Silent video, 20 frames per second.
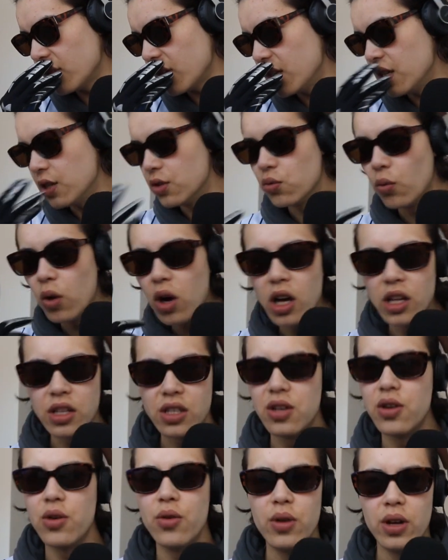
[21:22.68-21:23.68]
he's won
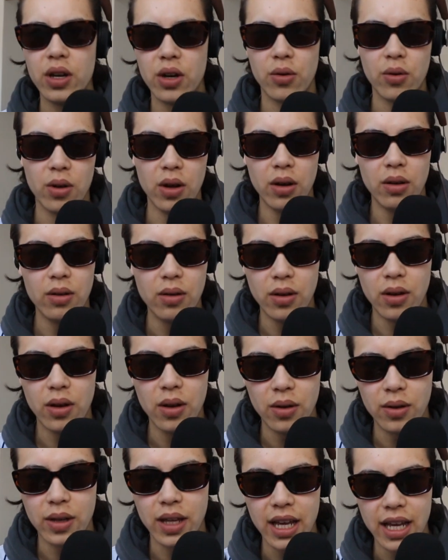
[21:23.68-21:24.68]
2 in a row.
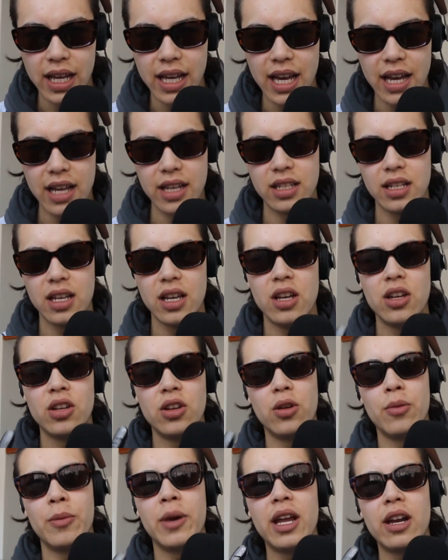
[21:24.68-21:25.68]
Okay, guys,
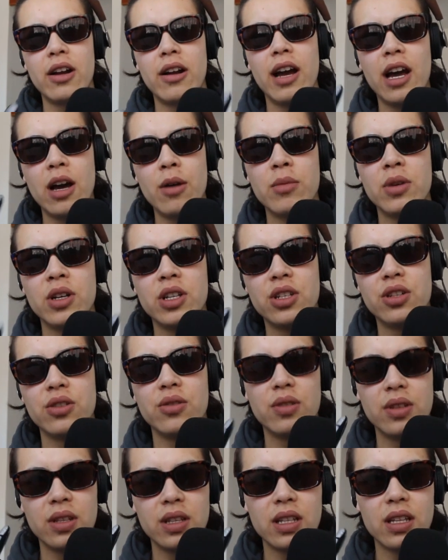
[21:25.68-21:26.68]
no matter how much
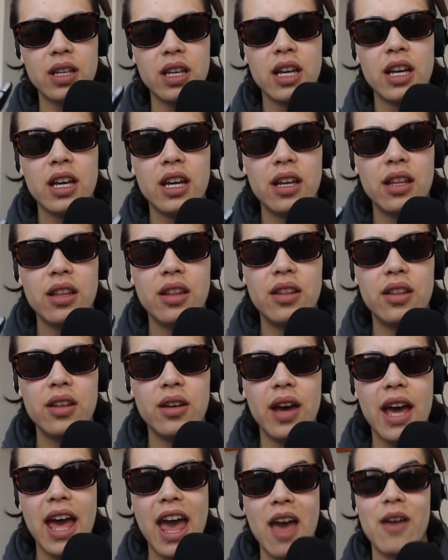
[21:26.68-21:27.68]

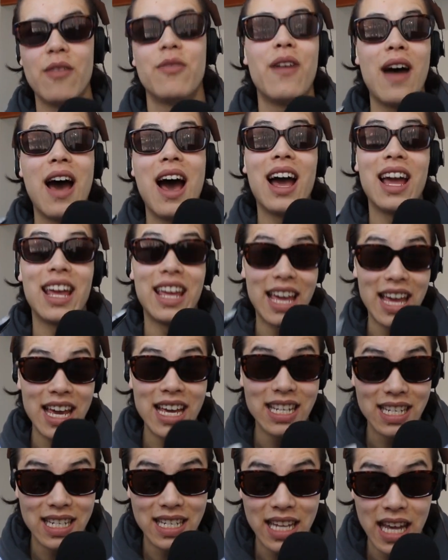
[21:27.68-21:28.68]
the
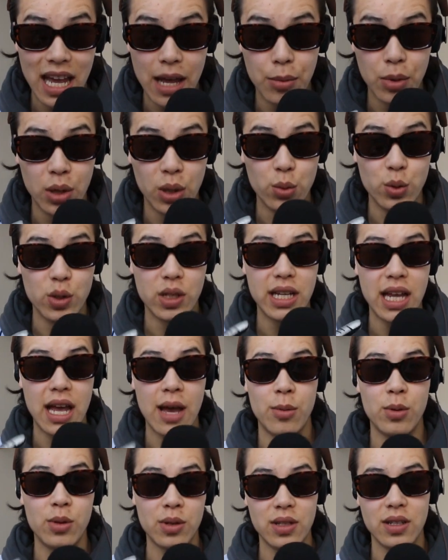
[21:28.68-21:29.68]
FIA scammed Lewis
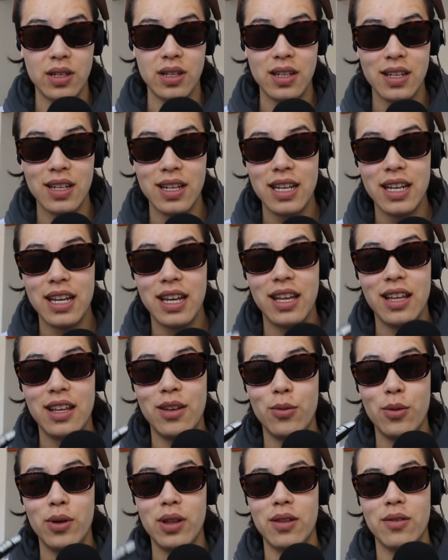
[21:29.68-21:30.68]
Hamilton
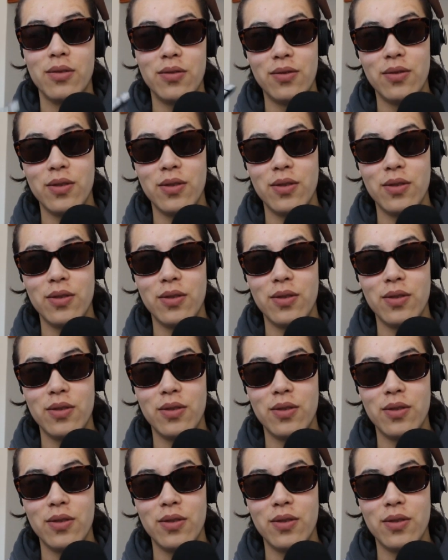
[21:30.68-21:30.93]
when